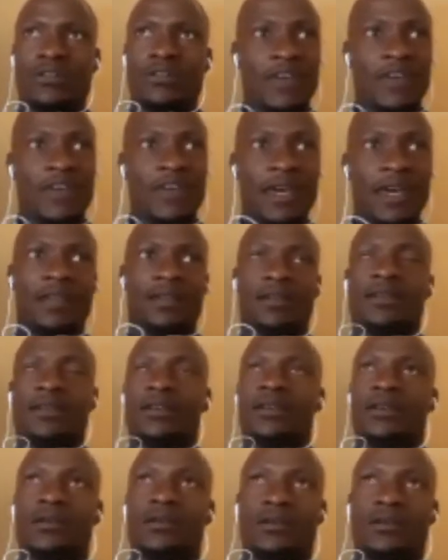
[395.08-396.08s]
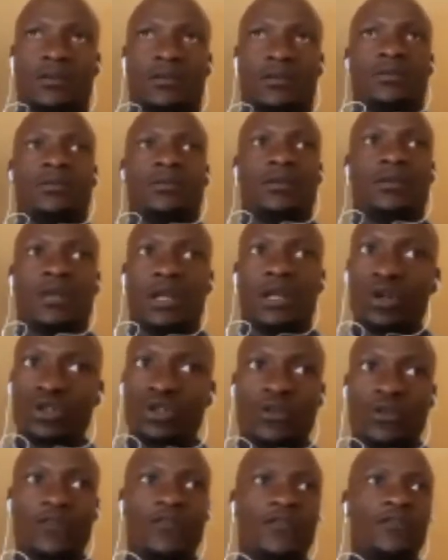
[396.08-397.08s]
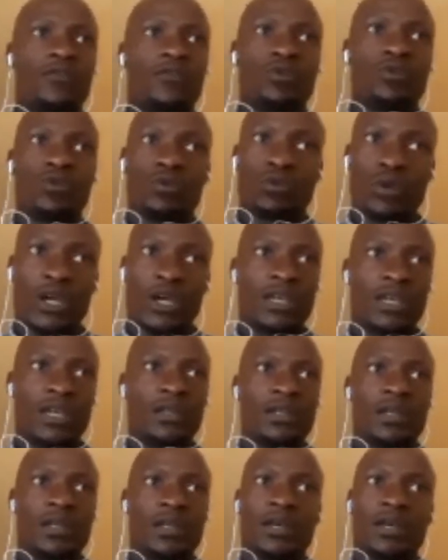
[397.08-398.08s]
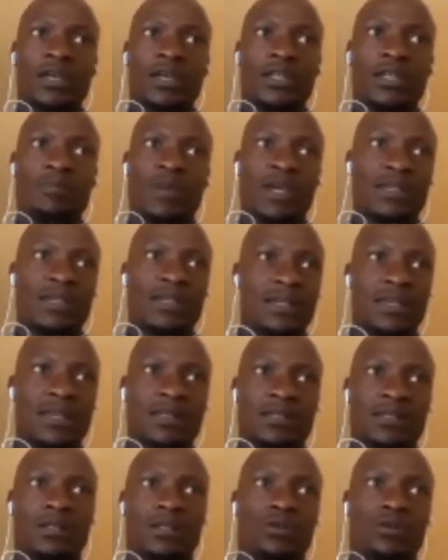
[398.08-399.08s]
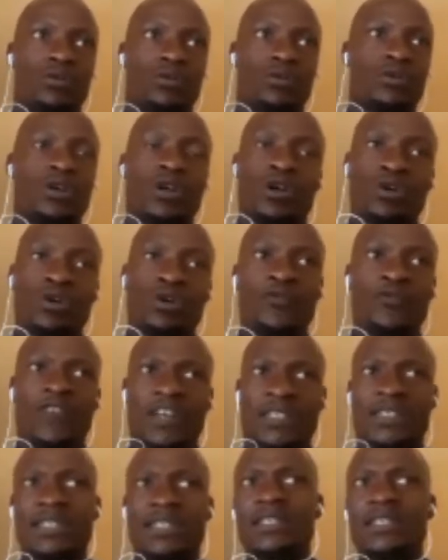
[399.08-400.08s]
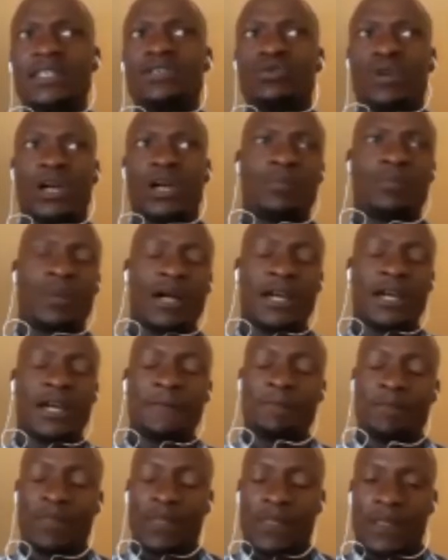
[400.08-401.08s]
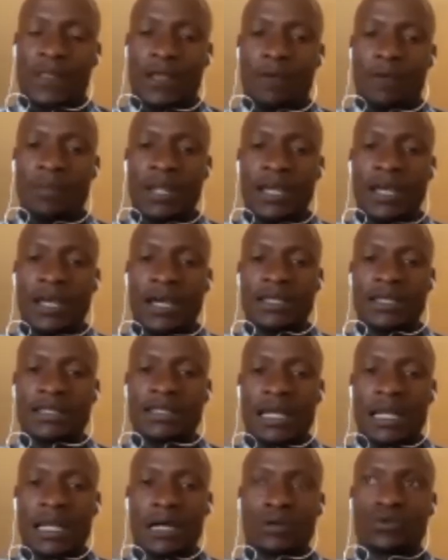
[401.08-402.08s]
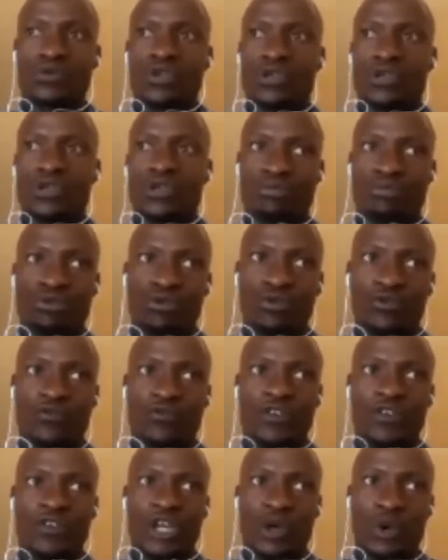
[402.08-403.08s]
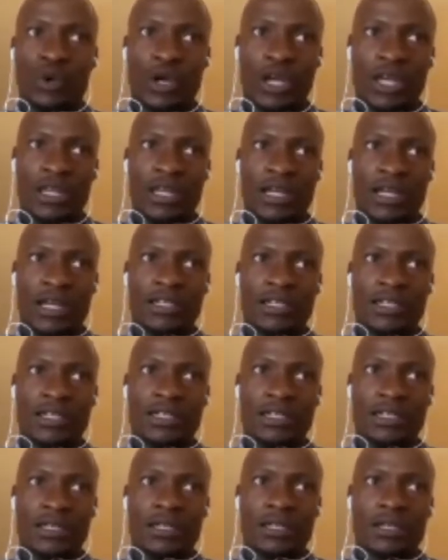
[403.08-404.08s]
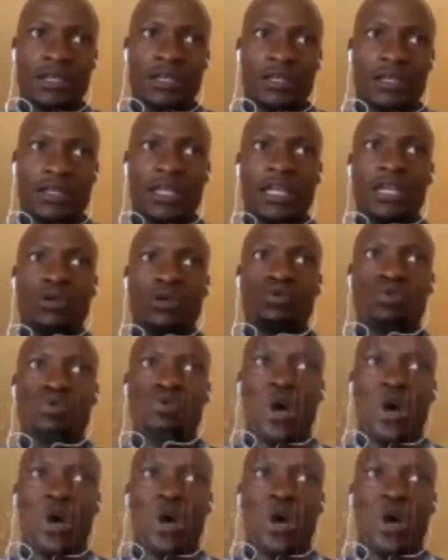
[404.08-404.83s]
Then a lot of working spaces. Good facility whereby a player is allowed to improve in a way that they would